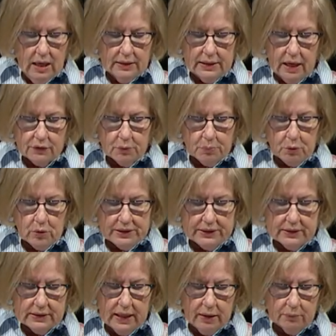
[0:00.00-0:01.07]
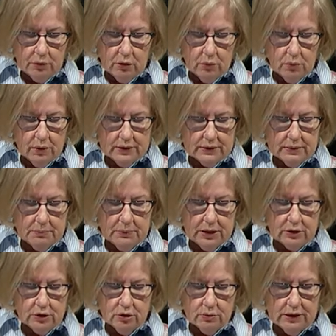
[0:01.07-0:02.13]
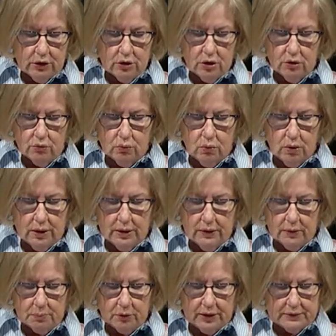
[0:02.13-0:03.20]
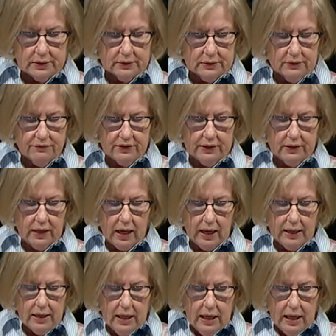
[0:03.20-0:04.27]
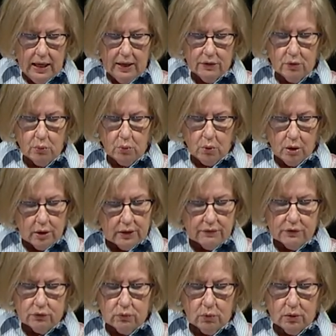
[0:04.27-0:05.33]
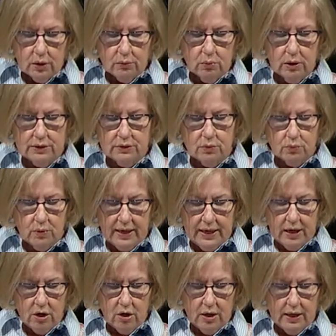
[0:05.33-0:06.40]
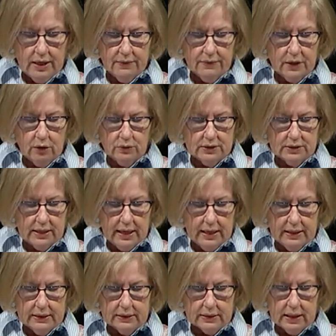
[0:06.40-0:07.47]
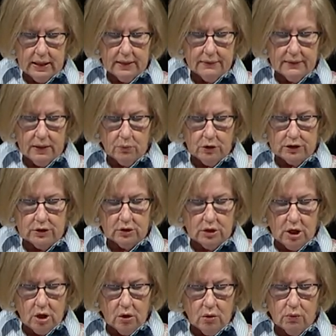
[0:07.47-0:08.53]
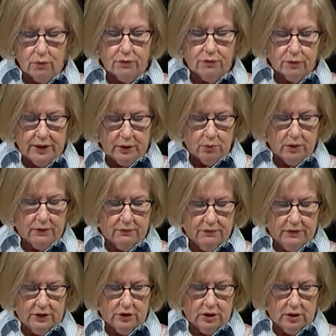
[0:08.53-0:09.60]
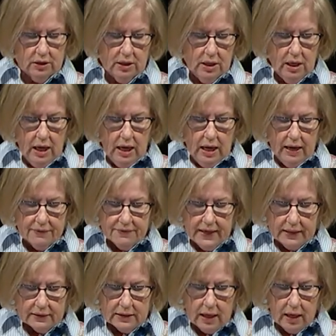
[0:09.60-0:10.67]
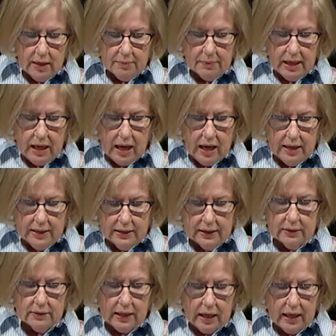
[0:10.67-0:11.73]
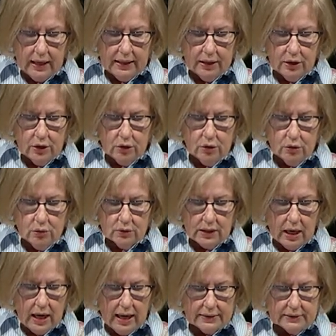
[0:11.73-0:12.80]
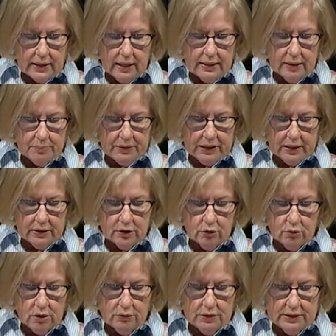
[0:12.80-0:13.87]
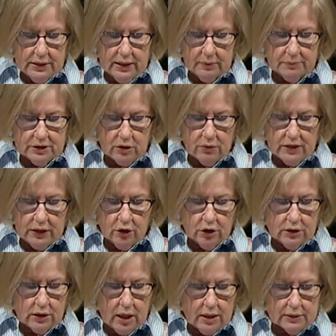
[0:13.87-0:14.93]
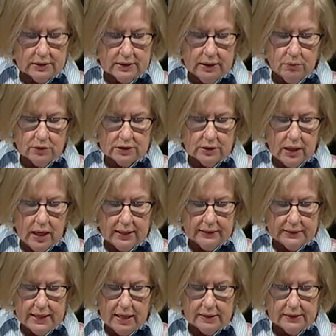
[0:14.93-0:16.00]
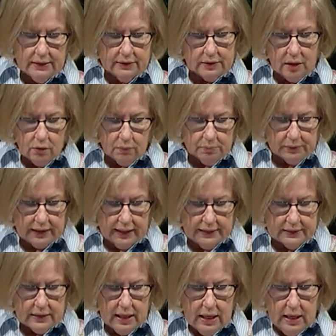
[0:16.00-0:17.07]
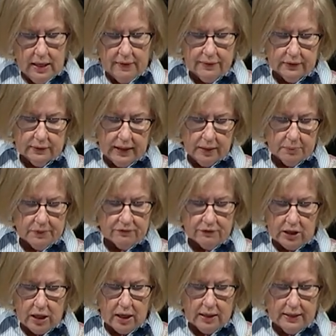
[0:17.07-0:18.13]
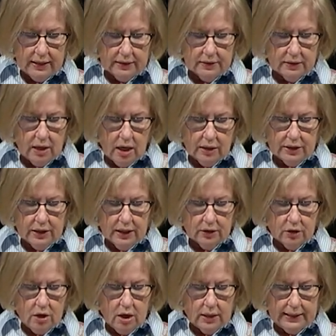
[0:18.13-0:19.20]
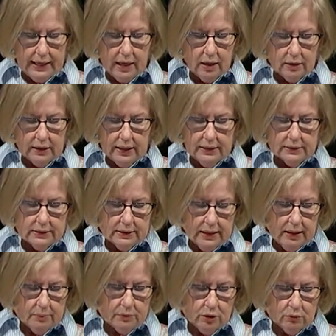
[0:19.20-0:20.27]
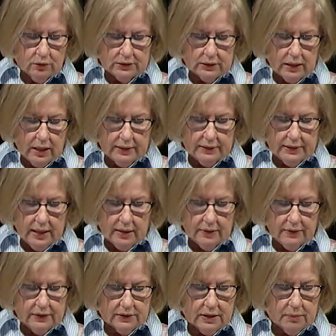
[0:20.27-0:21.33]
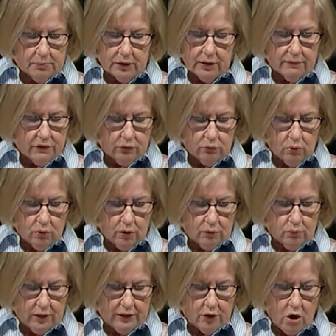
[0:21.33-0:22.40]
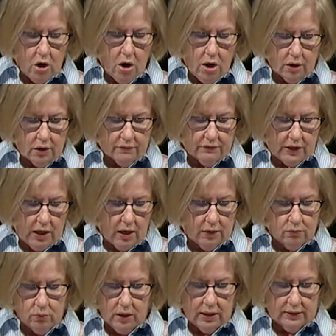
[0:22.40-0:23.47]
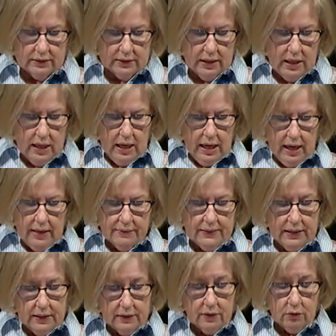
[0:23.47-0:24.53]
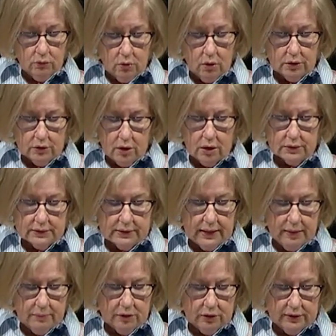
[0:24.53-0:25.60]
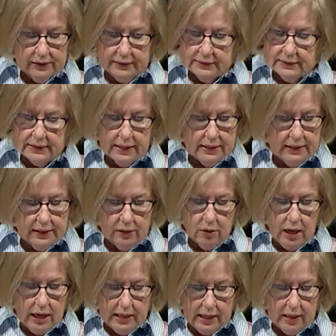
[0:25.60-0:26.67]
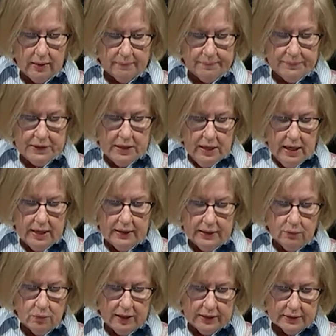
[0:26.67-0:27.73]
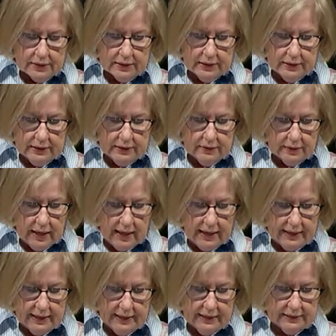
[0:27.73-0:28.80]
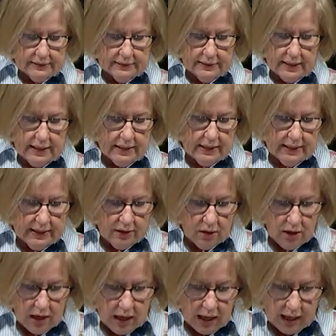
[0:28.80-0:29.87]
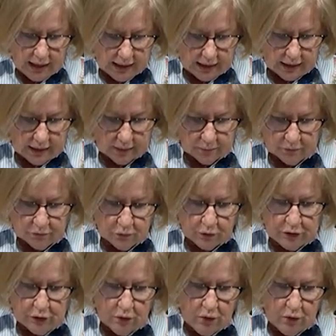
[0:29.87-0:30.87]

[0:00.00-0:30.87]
Now the boy Samuel was ministering to the Lord in the presence of Eli, and the word of the Lord was rare in those days, and there was no frequent vision. At that time, uh, Eli, whose eyesight had begun to grow dim so that he could not see, was lying down in his own place, and the lamp of God had not yet gone out, and Samuel was lying down in the temple of the Lord where the ark of God was. And then the Lord called Samuel, and he said, Here I am. And he ran to Eli and said, Here I am, for you